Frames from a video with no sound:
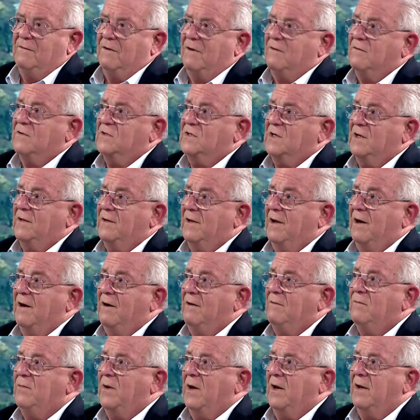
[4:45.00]
what was in
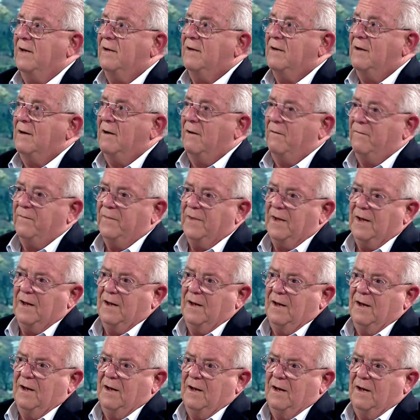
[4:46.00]
there, but
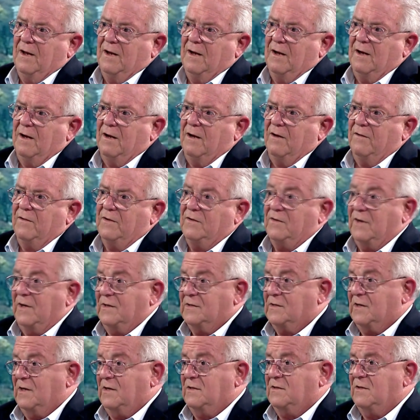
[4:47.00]
the
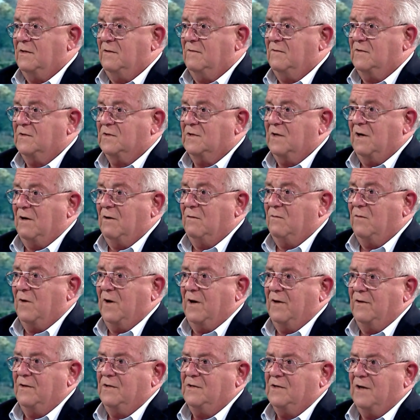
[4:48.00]
translation was done
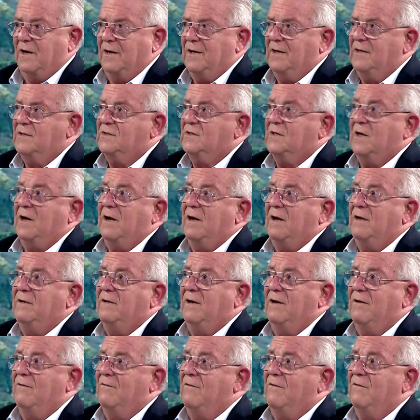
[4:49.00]
by the Chinese side.
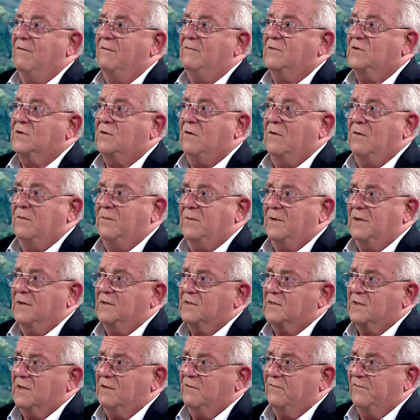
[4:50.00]
They were
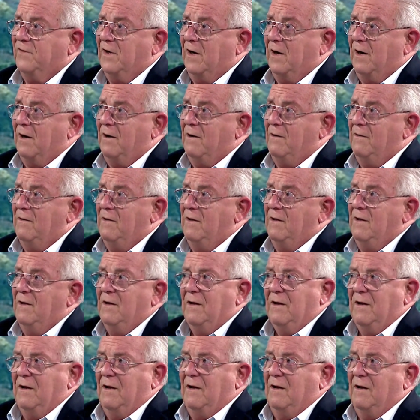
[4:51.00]
scrupulously fair.
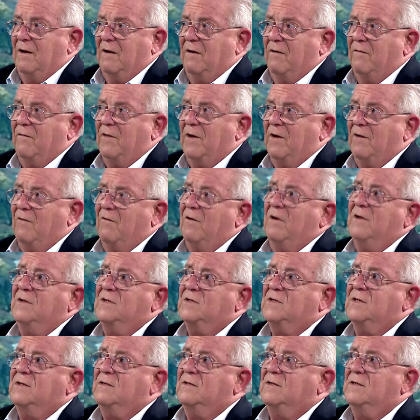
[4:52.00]
There were
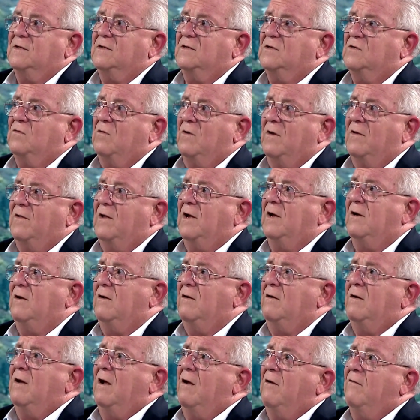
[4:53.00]
instances where they
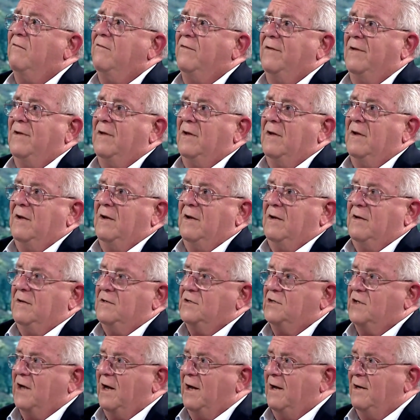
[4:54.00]
could have
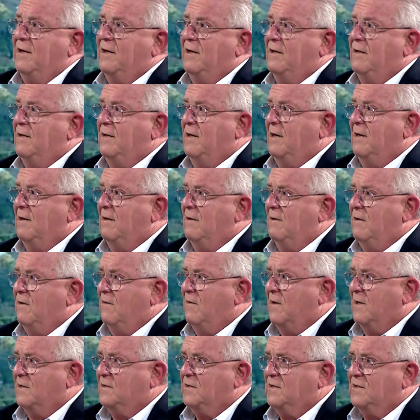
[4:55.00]
shaded
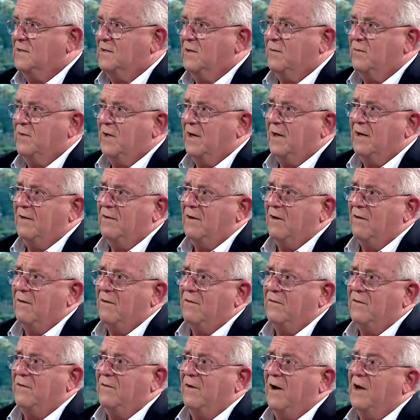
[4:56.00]
nuances a bit in their
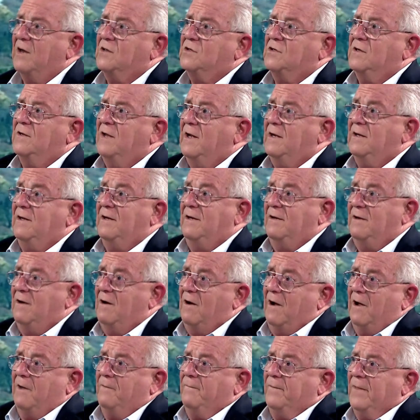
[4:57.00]
own direction. They did
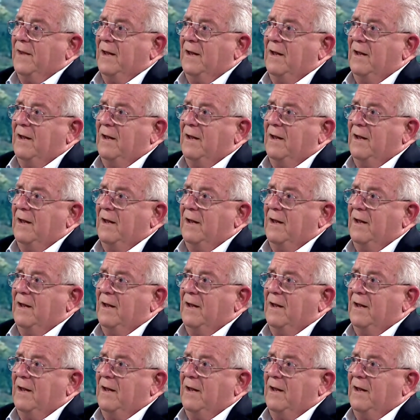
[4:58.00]
not.